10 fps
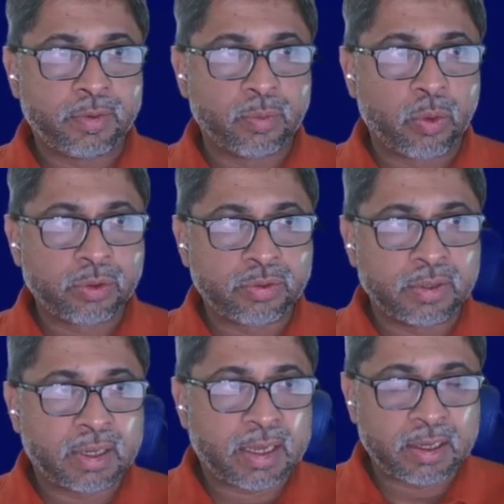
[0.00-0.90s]
If you
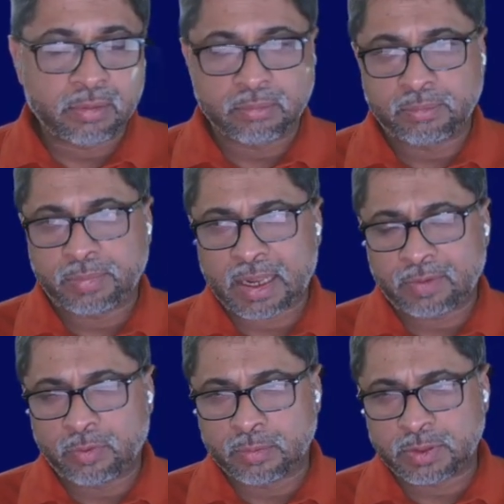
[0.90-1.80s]
want to rely on
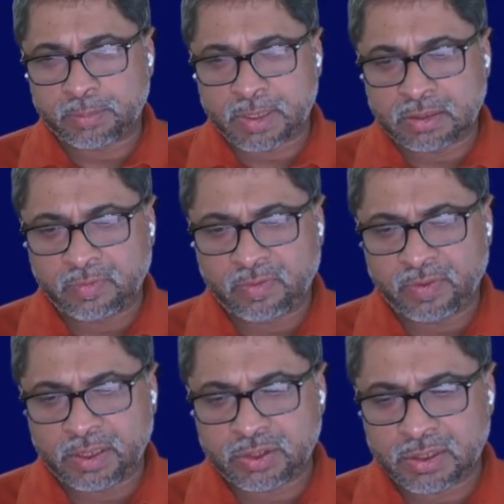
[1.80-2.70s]

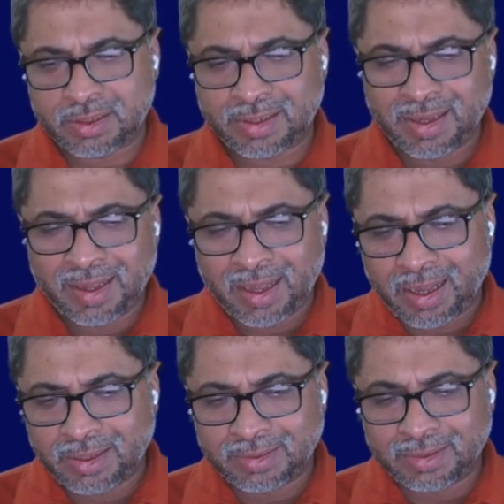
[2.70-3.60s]
platform-specific features,
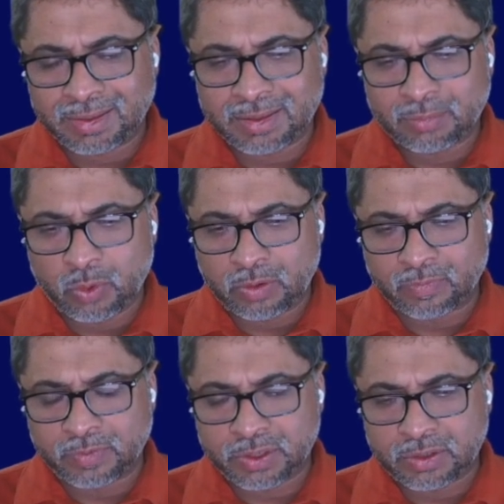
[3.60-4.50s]
this is
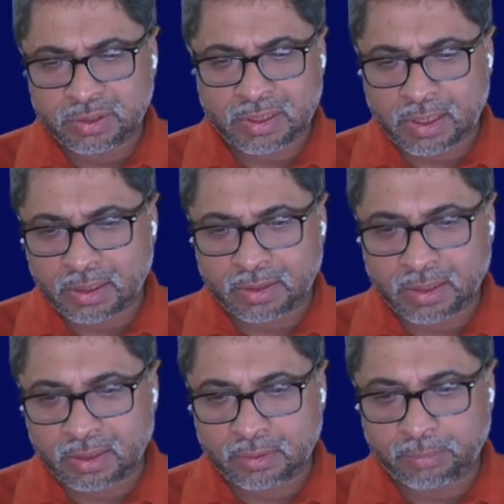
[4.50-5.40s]
more of wish list, and
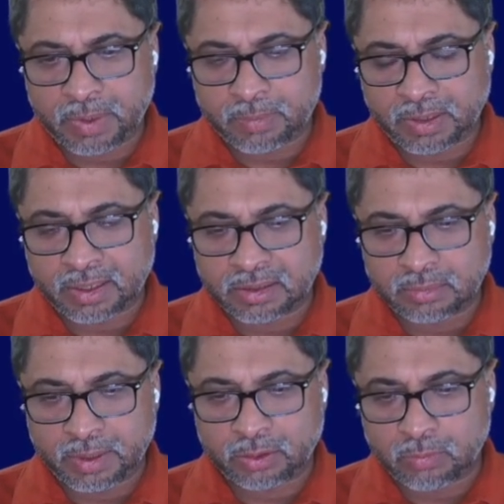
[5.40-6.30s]
I think people
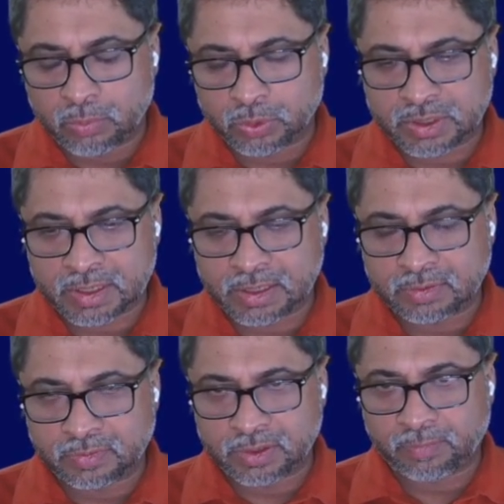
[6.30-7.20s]
can debate on both
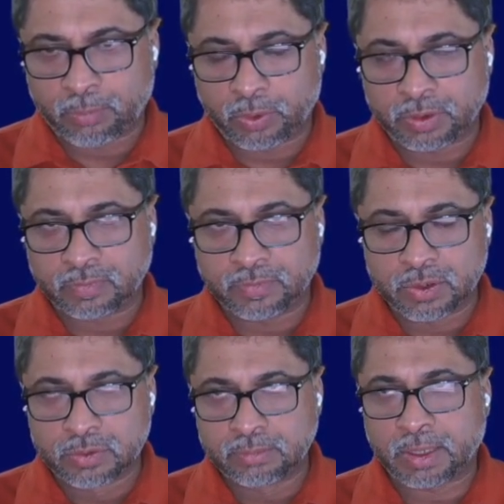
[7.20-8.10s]
sides of this point
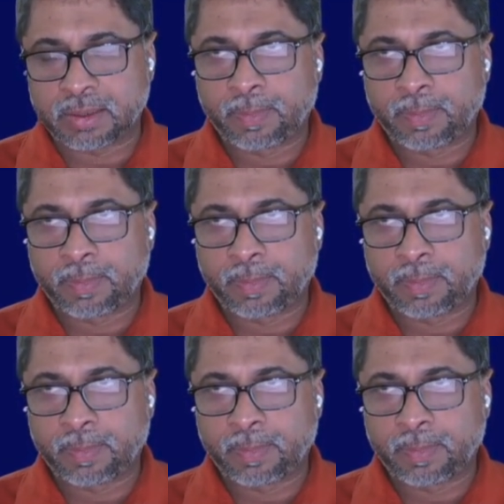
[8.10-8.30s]
of view.